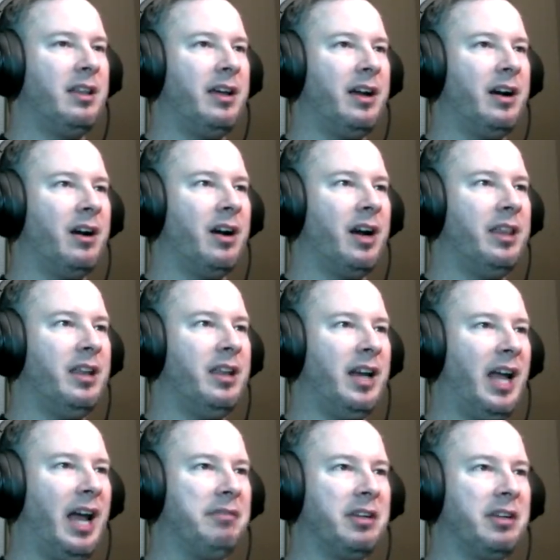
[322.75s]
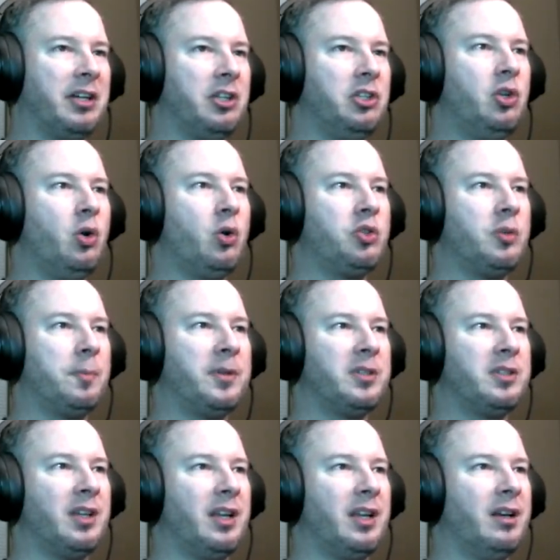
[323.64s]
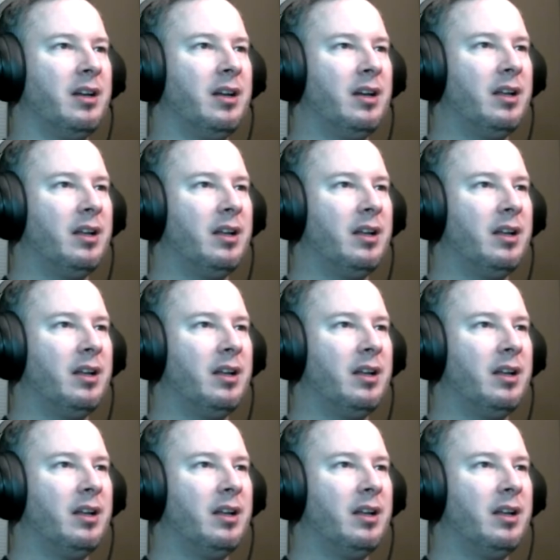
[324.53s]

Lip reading: there and then have like a 200%